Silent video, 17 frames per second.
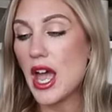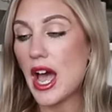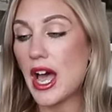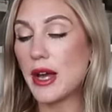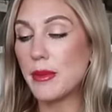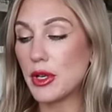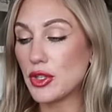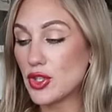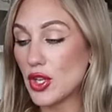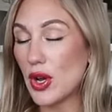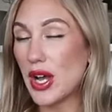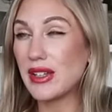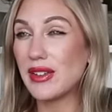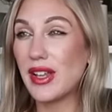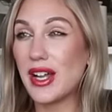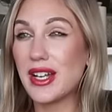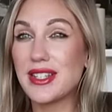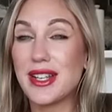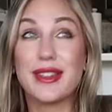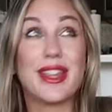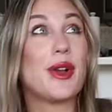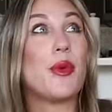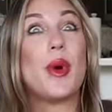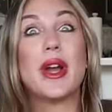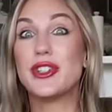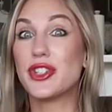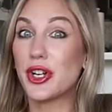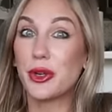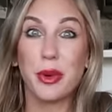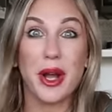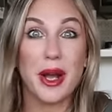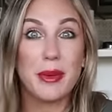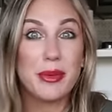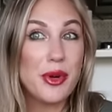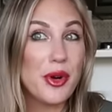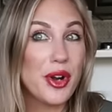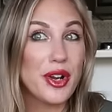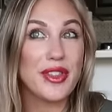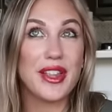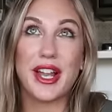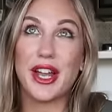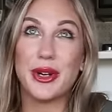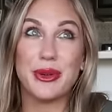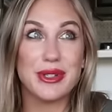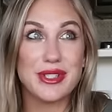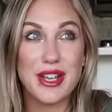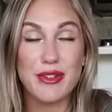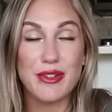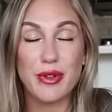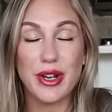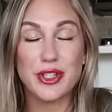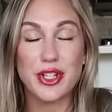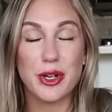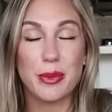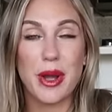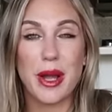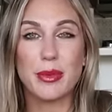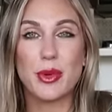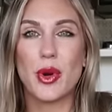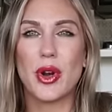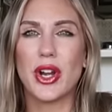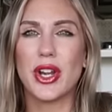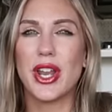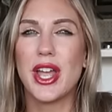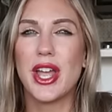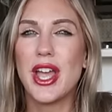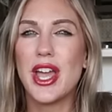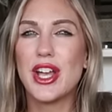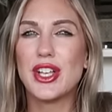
Um, so a lot of like white cheddar popcorn, like I always have white cheddar popcorn.